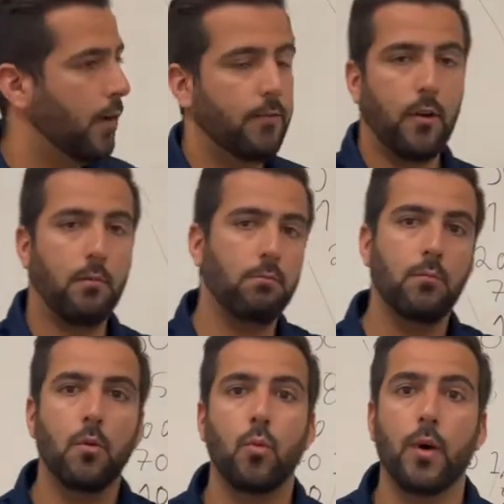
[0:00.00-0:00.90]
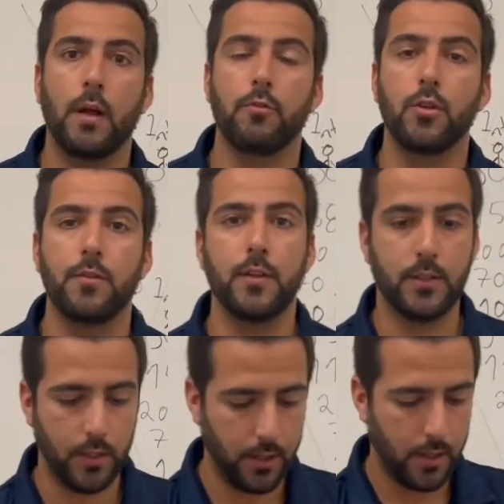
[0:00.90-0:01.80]
from whatever
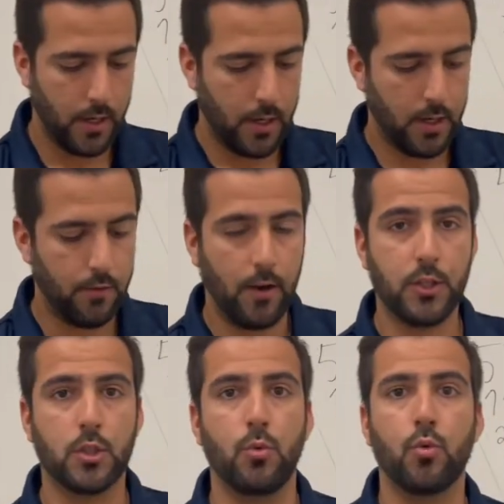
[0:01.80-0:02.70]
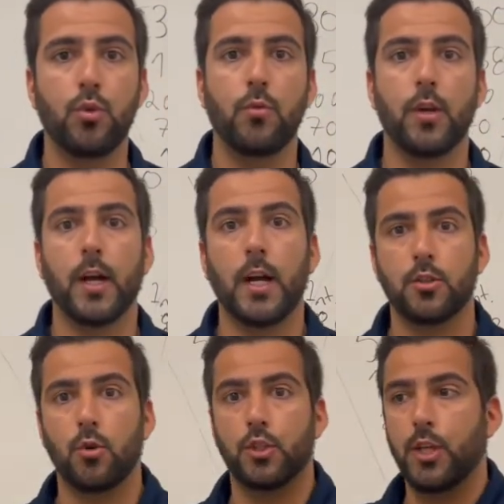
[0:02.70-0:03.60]
university, and if I just recruited
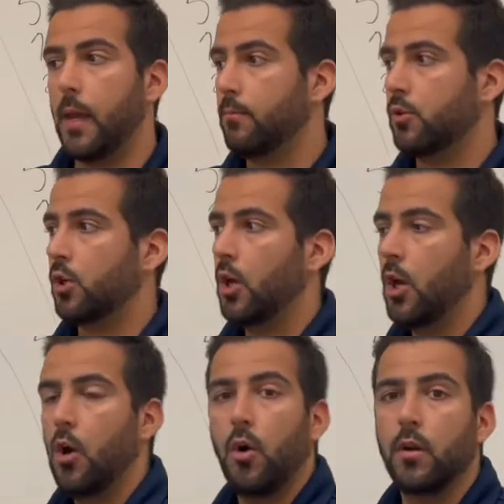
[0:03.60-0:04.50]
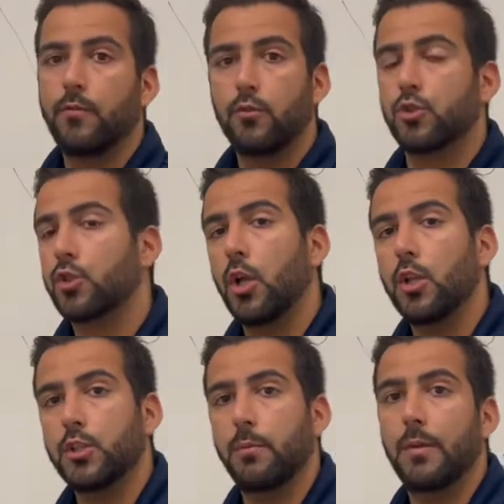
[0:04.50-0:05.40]
Ricardo or James on a full
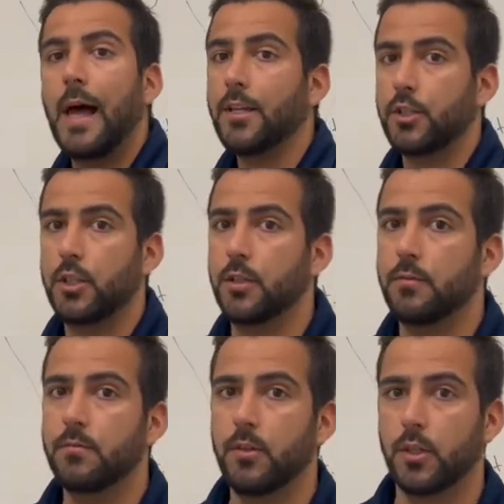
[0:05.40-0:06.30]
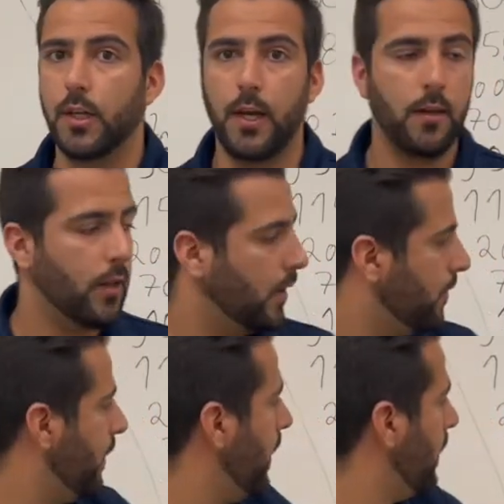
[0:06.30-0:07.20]
scholarship last year, okay,
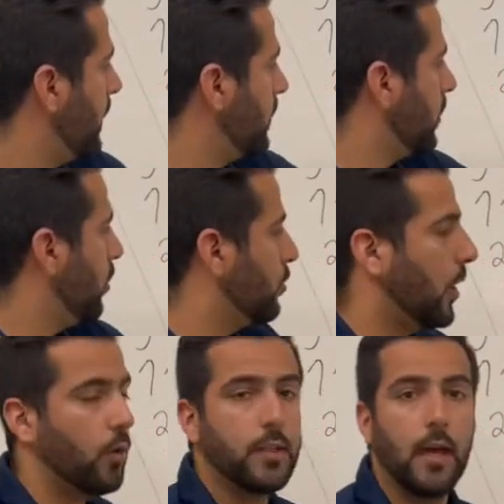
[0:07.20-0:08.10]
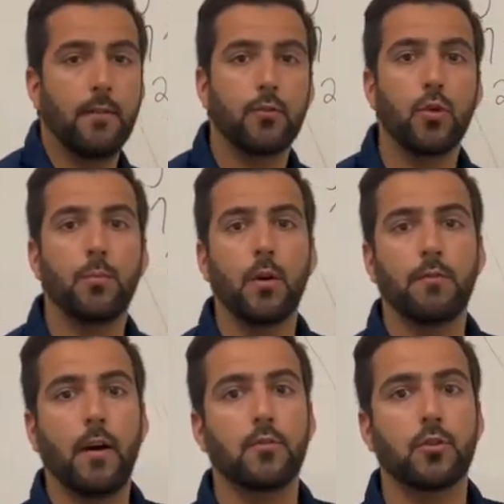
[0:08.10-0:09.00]
then as a coach I only have 3.5
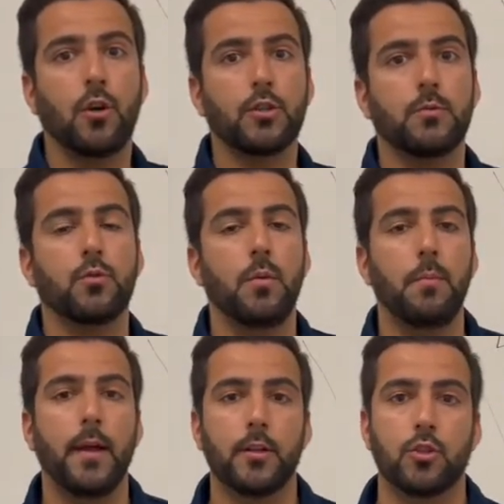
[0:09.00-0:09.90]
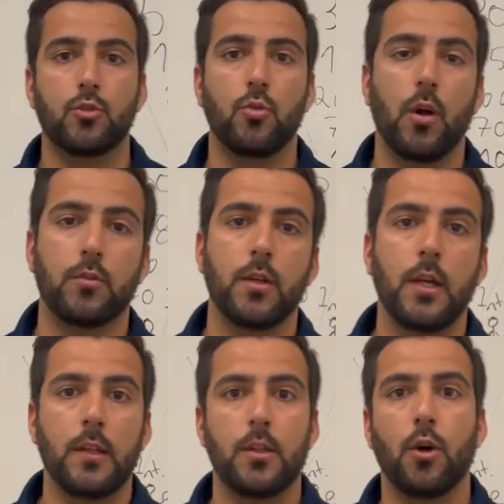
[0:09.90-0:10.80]
scholarships to be managed throughout
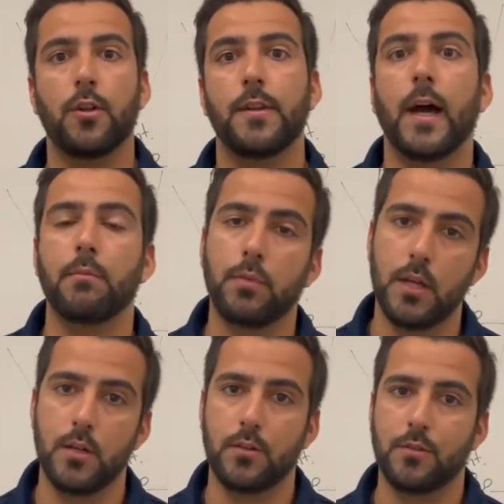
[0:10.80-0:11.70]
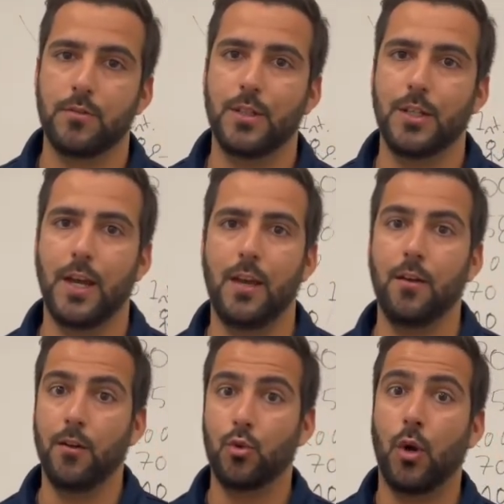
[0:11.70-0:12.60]
the other 9 players, okay,
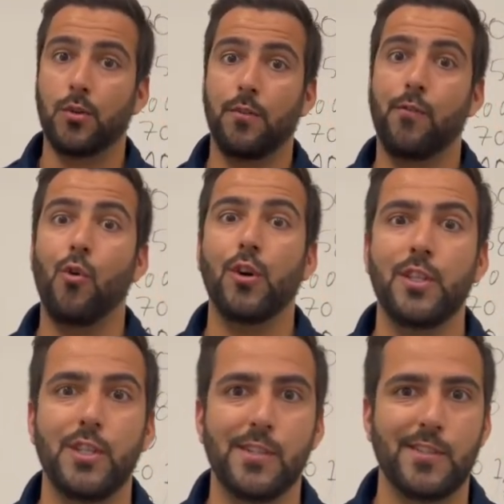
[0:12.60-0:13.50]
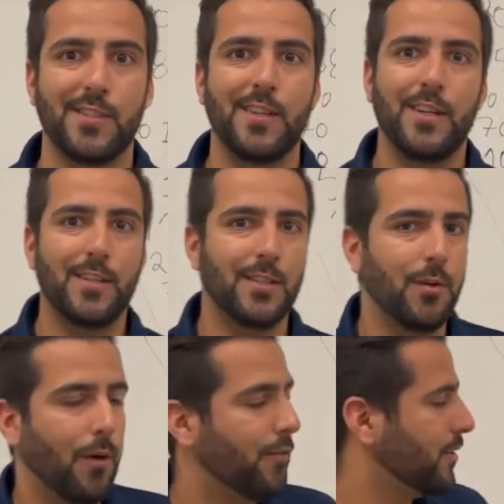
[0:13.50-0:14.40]
throughout the 4 years.
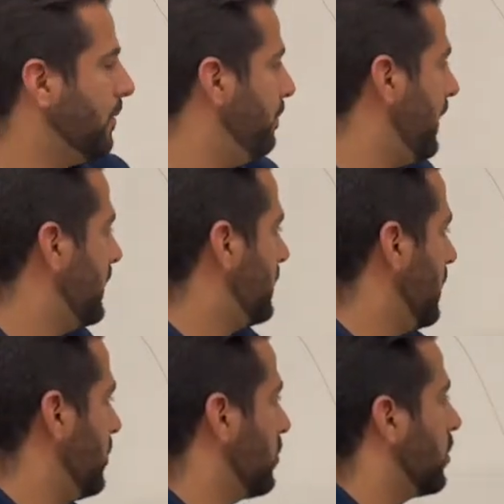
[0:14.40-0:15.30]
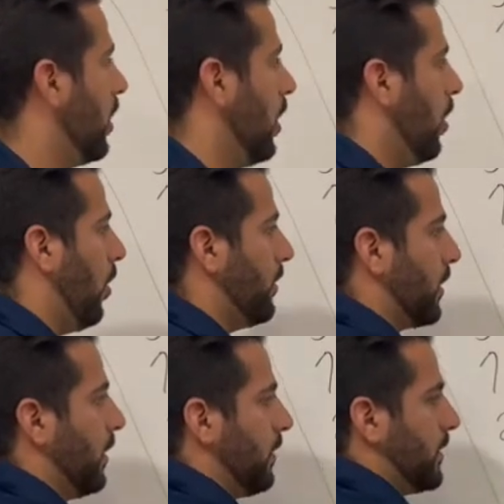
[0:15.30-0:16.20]
So obviously big decisions. On the
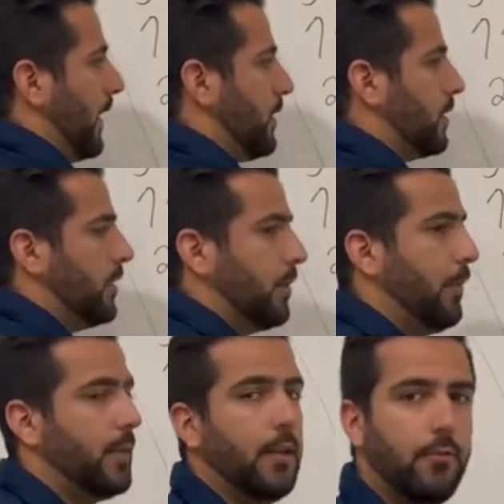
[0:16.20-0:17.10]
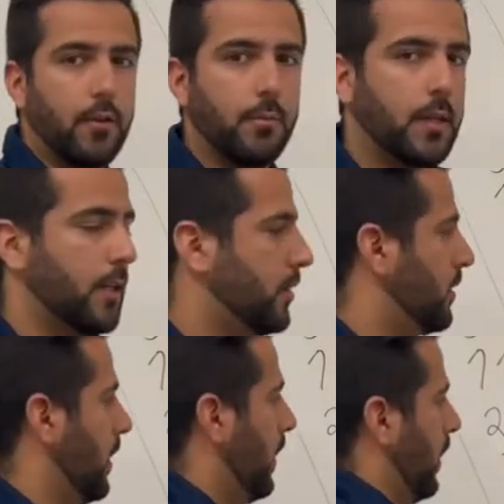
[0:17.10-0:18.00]
girls side is a bit different,
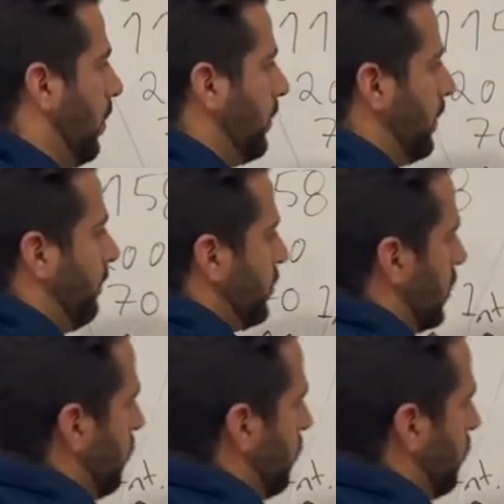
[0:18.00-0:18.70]
because on Division